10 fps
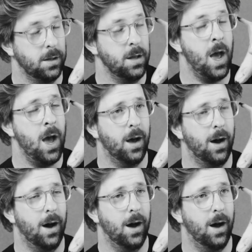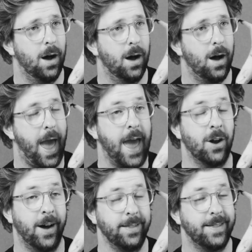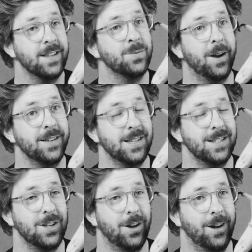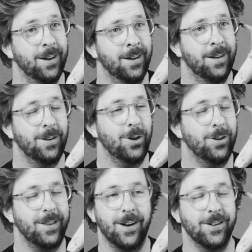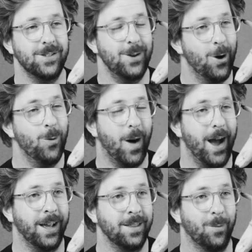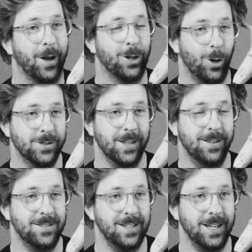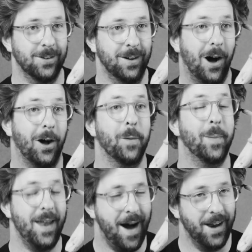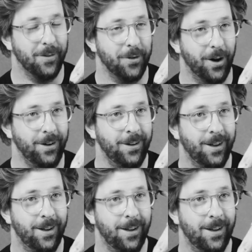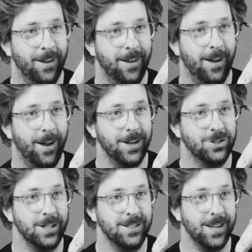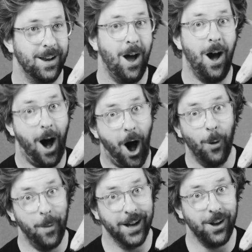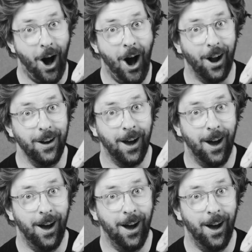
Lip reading: Yeah. And that's when I said to her, there is no way that we're closing this deal on a banana phone. And she said, oh my God.